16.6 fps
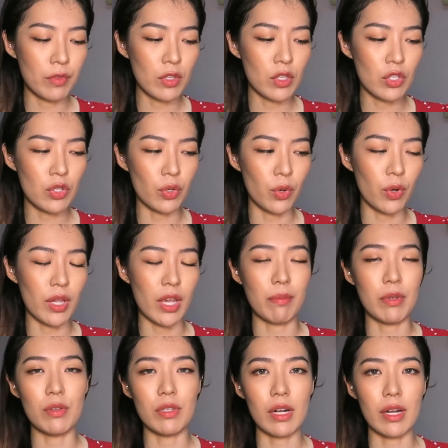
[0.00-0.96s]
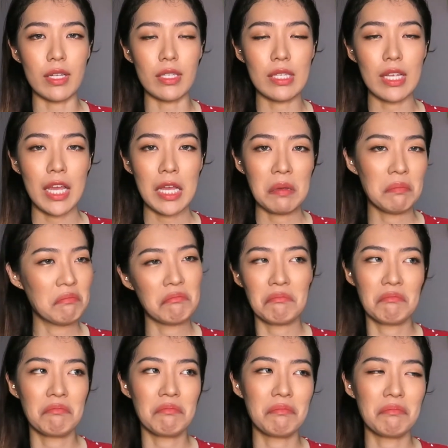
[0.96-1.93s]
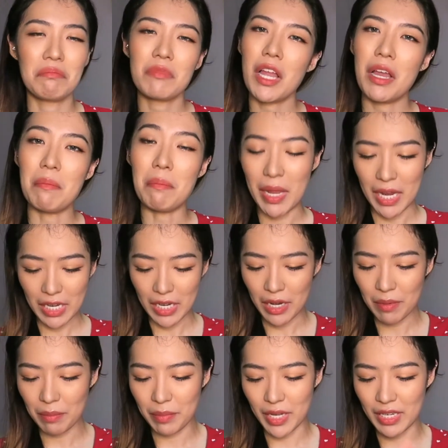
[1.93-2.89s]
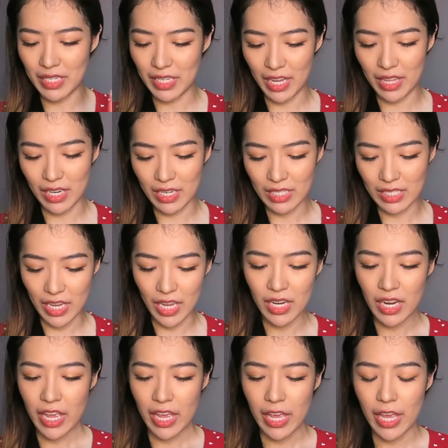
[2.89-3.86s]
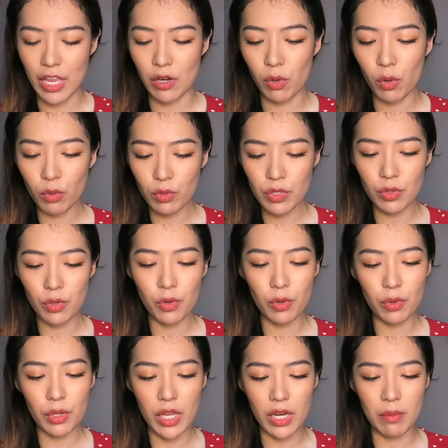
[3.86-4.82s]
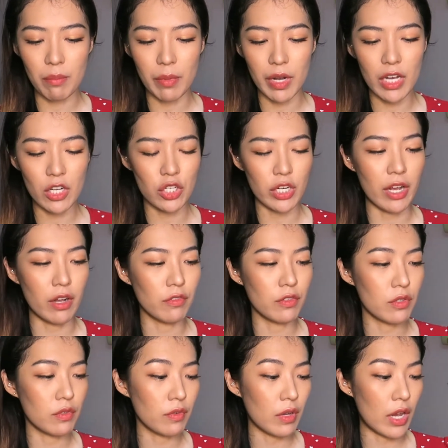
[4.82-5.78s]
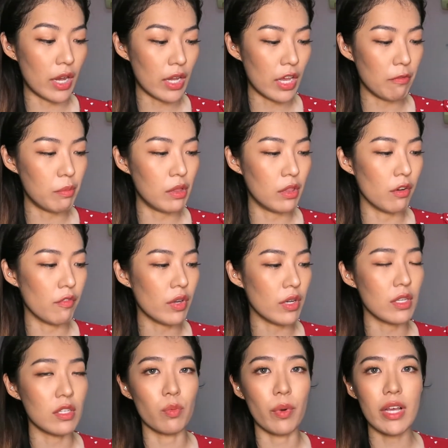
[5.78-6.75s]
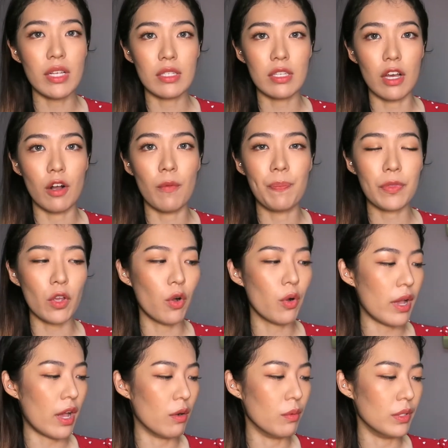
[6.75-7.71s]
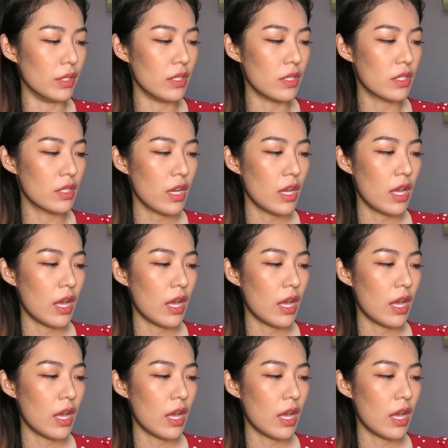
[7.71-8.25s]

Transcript: So yeah, I've been using less makeup, but yeah, that is that. And also in March, I have been loving this YSL All Hours